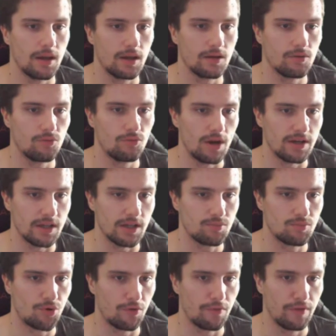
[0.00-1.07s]
Write add
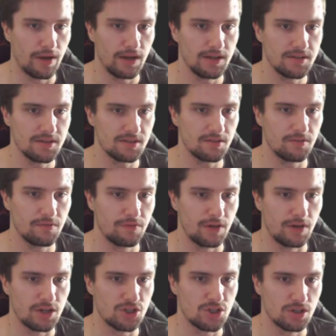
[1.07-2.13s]
provides
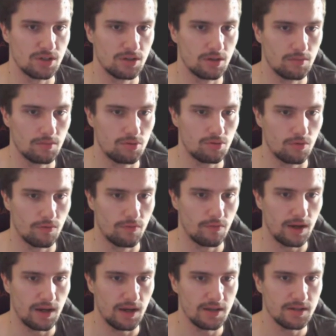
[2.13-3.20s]
function
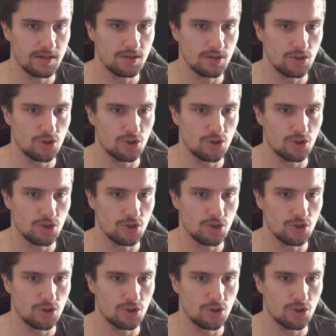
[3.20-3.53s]
provide